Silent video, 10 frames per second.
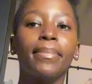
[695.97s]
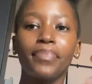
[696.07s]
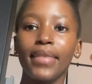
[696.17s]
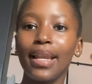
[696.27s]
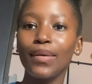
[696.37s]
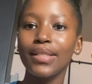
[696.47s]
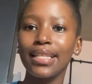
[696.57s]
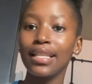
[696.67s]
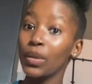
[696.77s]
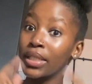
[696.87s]
Then
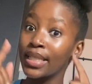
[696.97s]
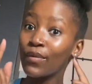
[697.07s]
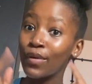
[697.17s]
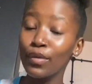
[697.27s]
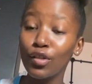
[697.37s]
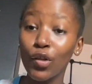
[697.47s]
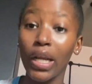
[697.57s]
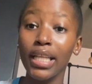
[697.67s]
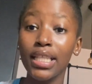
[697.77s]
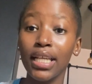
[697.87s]
it was time for me to
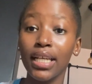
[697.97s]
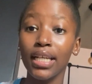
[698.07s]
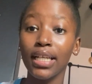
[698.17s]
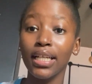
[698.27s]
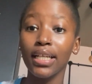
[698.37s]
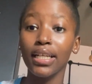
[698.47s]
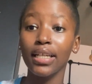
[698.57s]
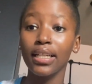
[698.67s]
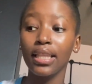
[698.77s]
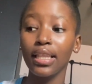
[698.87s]
write
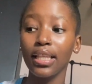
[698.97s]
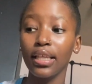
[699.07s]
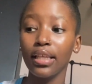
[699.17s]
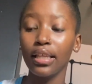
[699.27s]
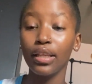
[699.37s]
a thingy.